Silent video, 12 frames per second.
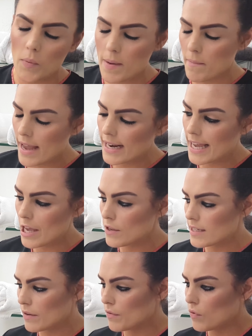we mainly
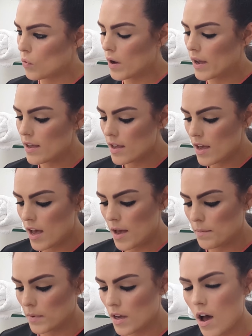use it for
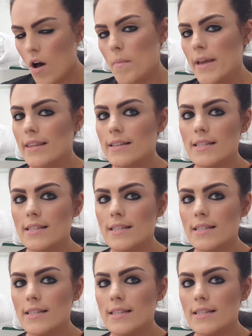calming the